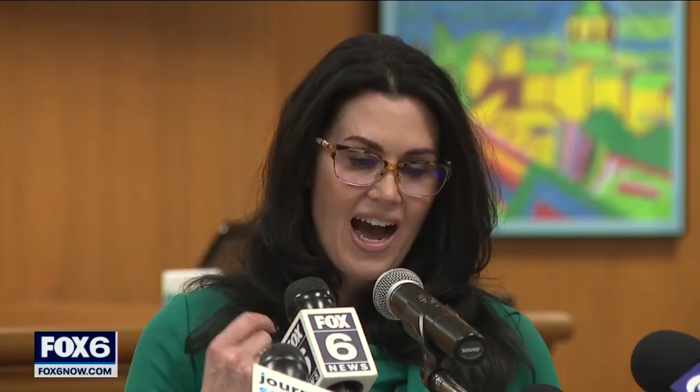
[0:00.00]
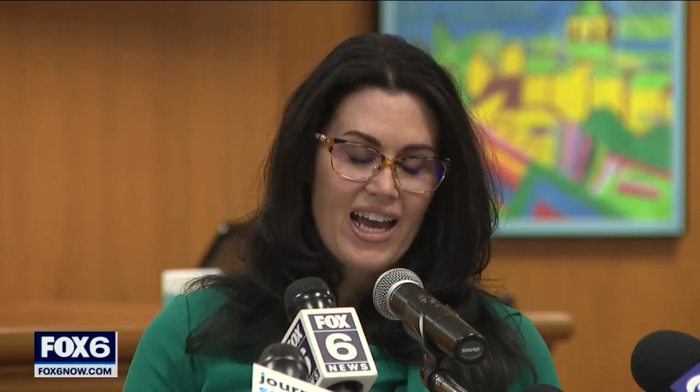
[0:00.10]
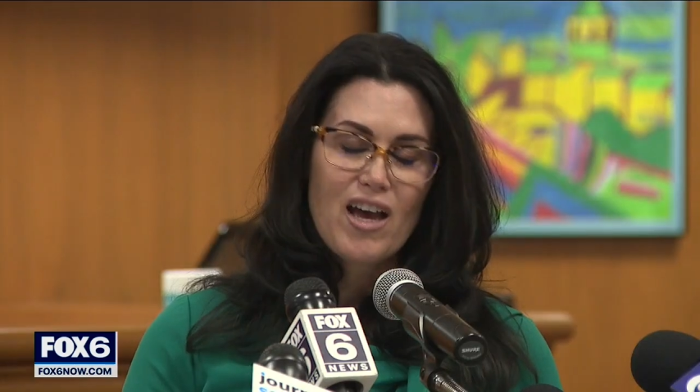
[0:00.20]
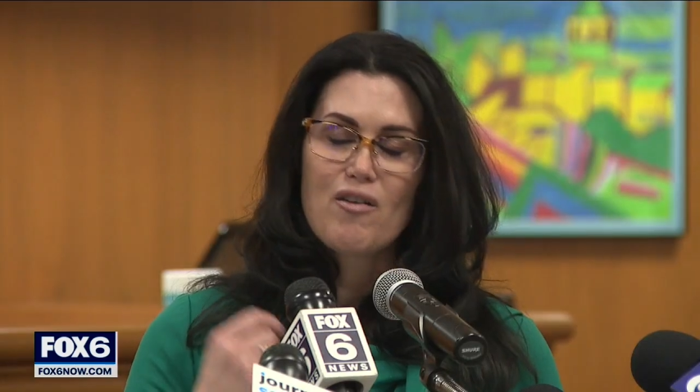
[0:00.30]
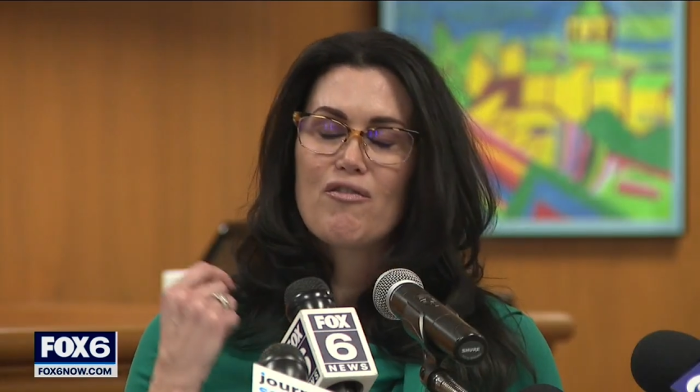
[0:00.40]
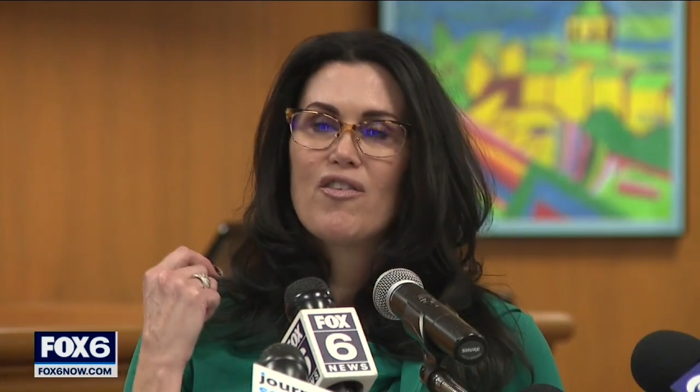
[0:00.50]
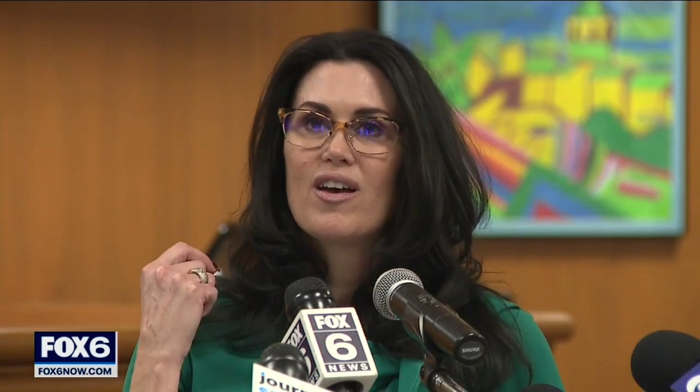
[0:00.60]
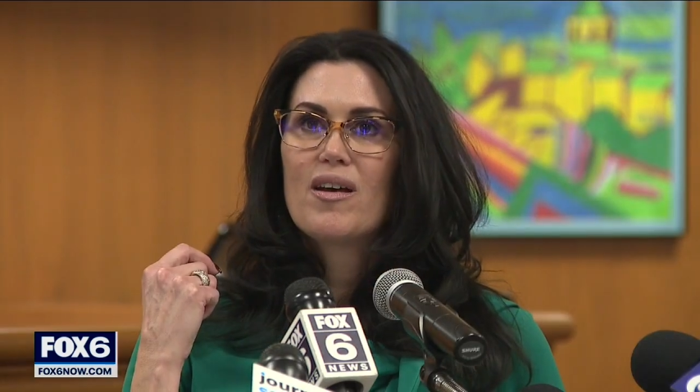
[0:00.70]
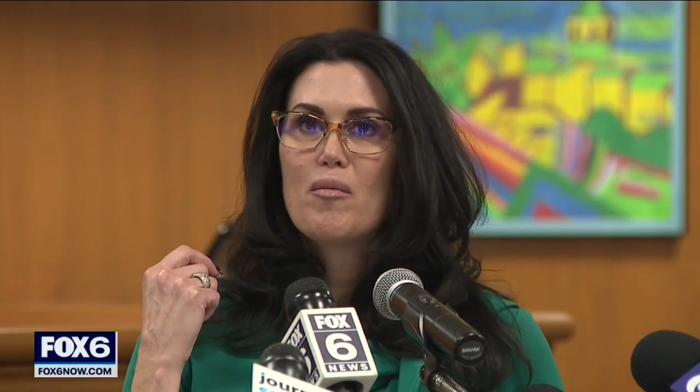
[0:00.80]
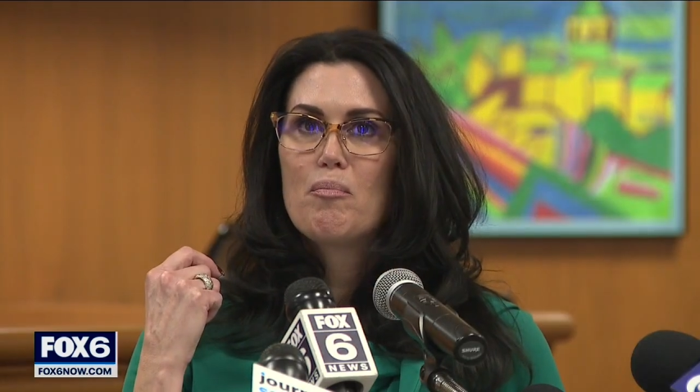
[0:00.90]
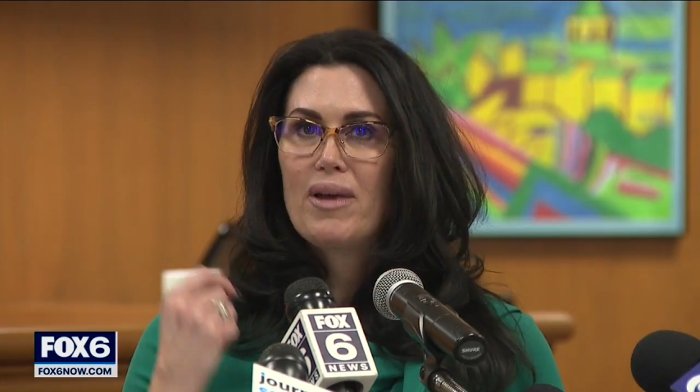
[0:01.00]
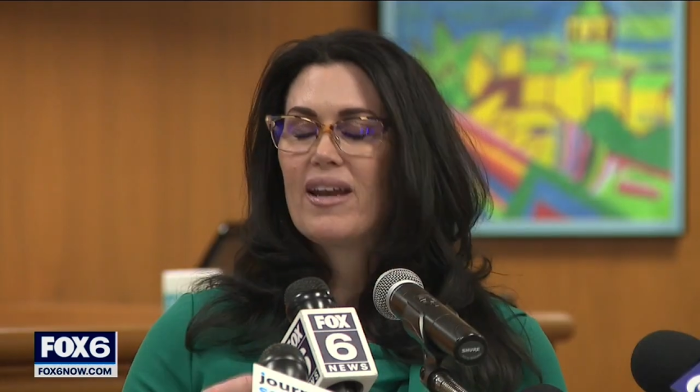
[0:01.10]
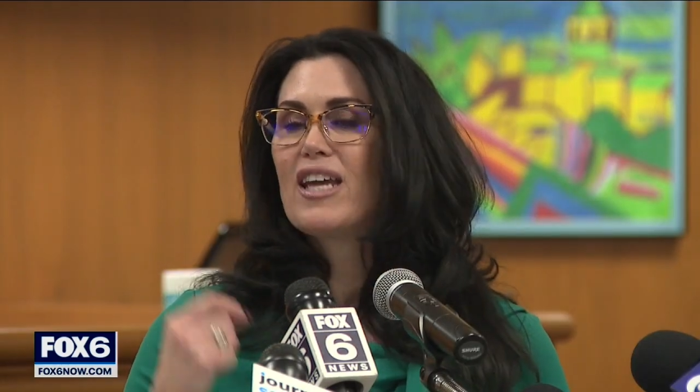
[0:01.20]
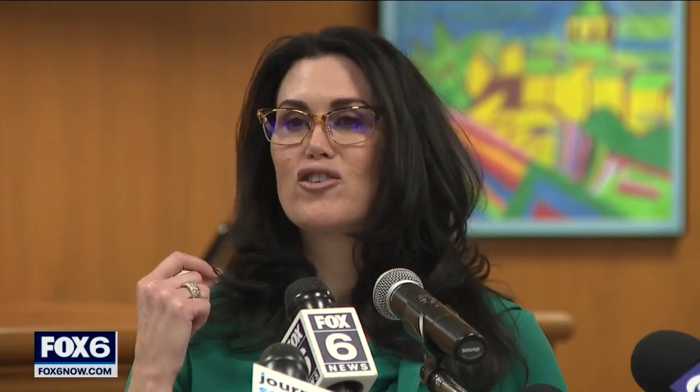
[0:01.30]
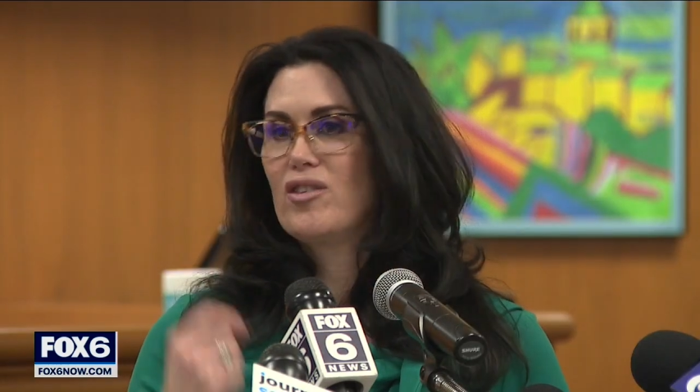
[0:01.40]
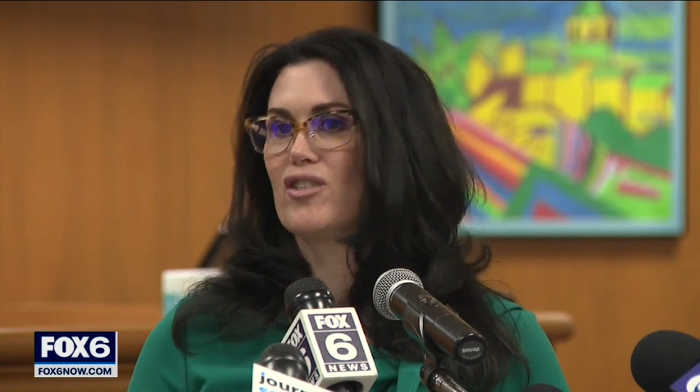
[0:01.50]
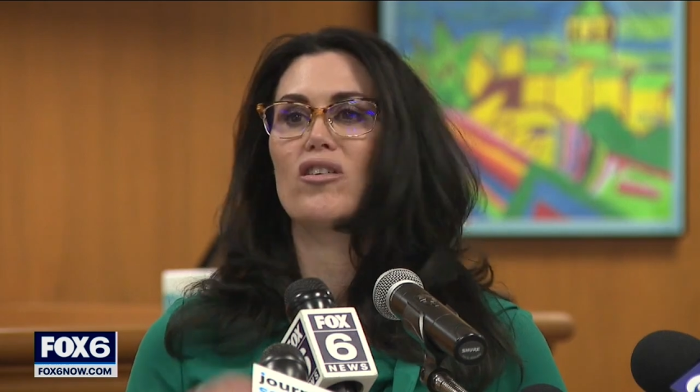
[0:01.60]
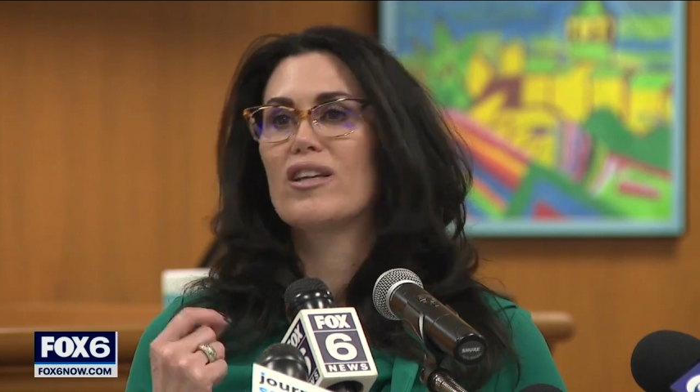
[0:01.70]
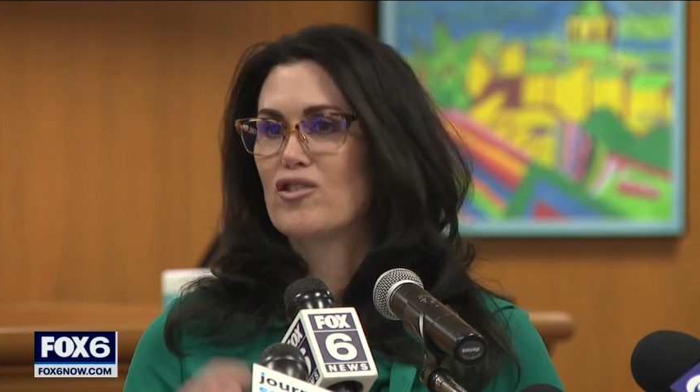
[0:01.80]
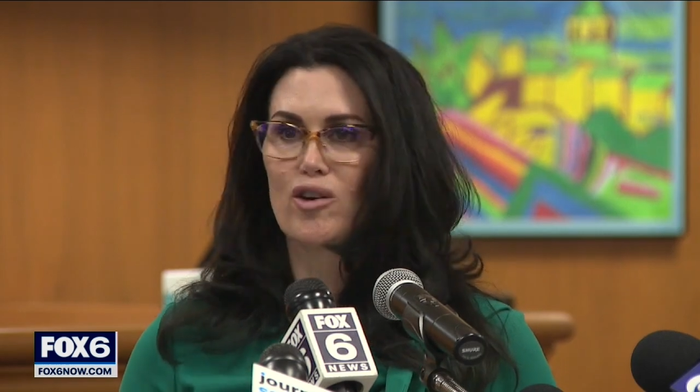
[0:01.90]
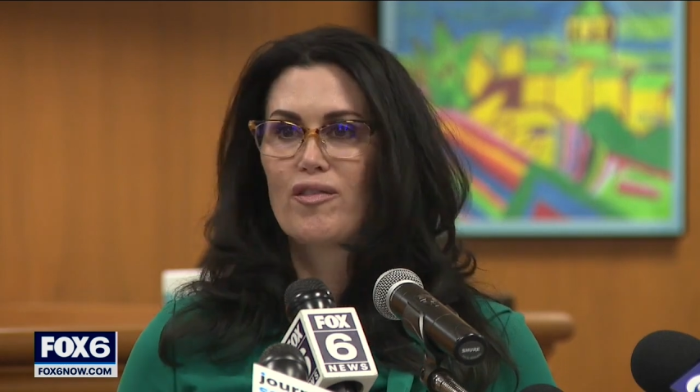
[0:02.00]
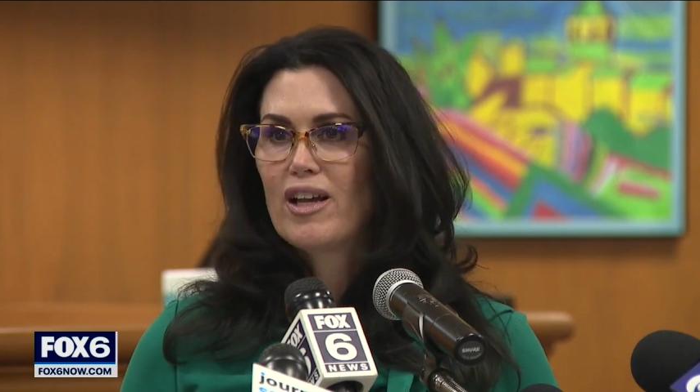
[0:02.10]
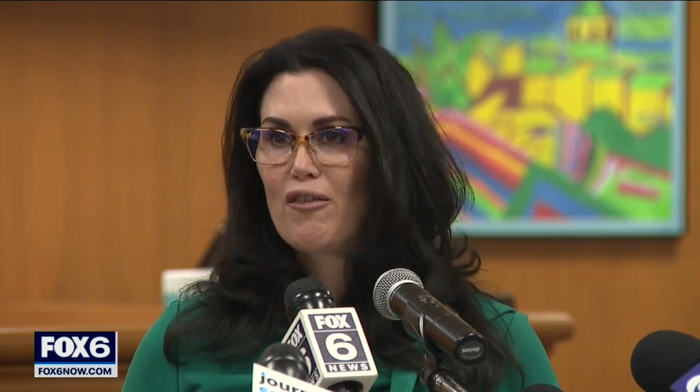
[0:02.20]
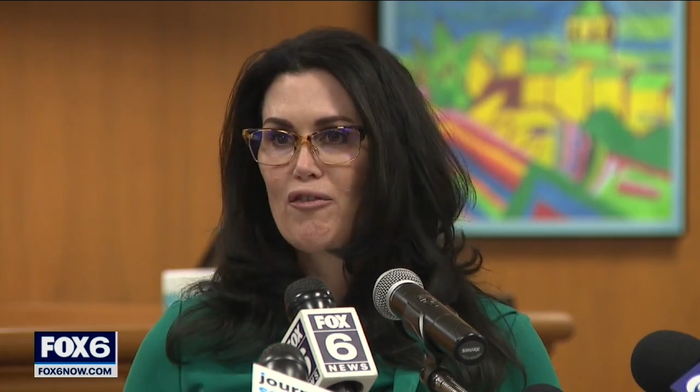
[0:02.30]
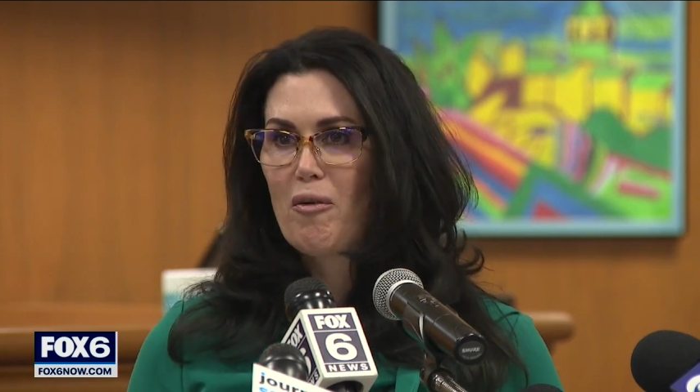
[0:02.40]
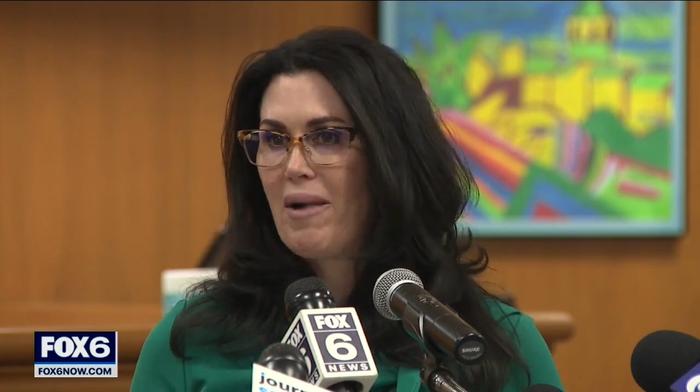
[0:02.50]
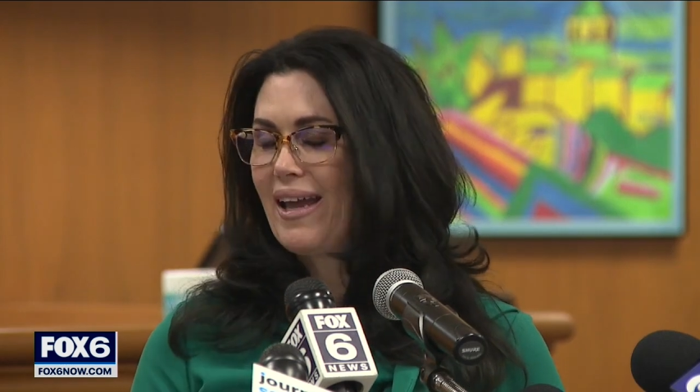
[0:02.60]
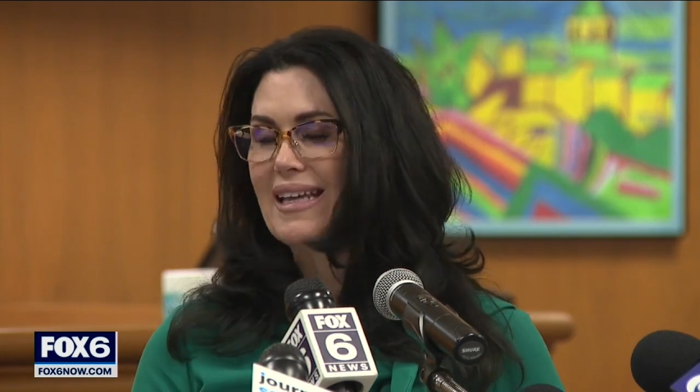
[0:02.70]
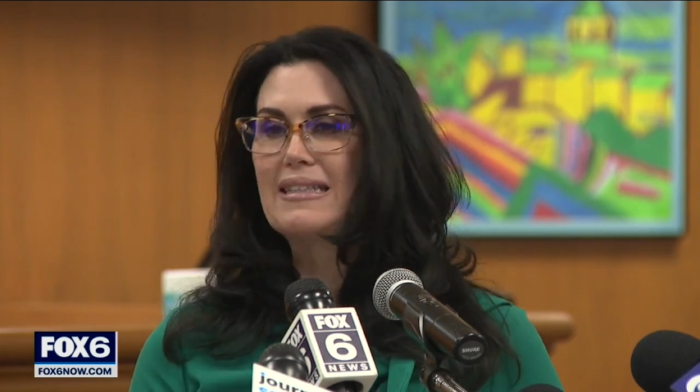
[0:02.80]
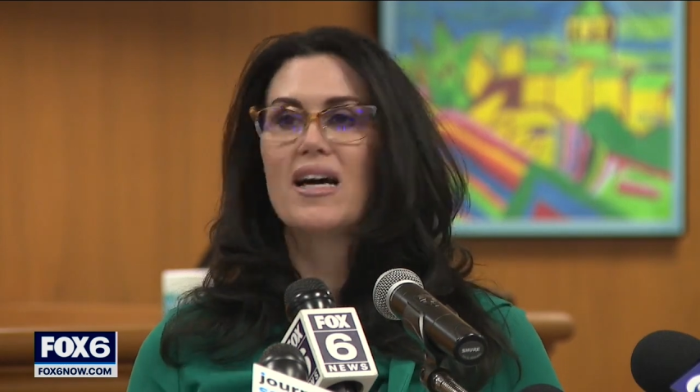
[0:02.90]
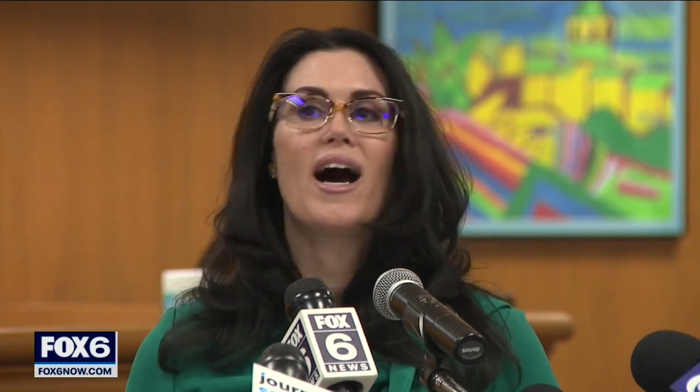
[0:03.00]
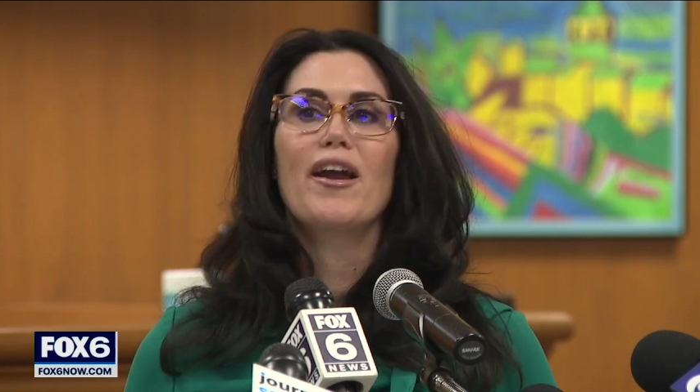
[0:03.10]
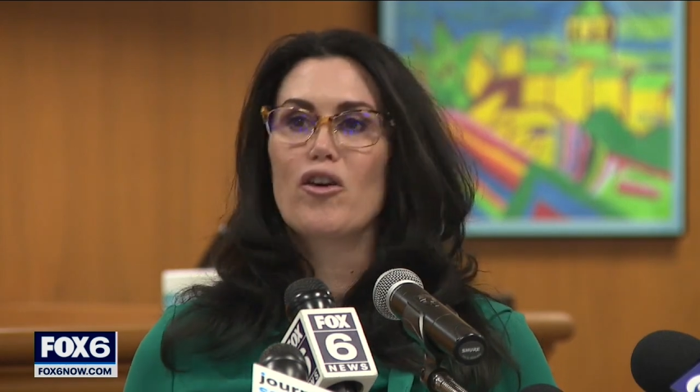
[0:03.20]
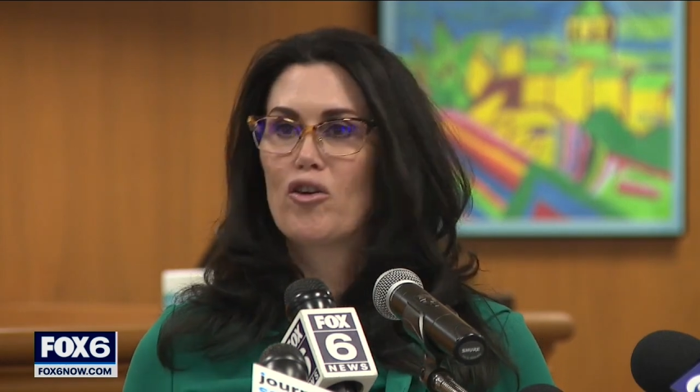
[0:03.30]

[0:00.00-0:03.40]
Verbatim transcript: I have been a judicial conservative for my entire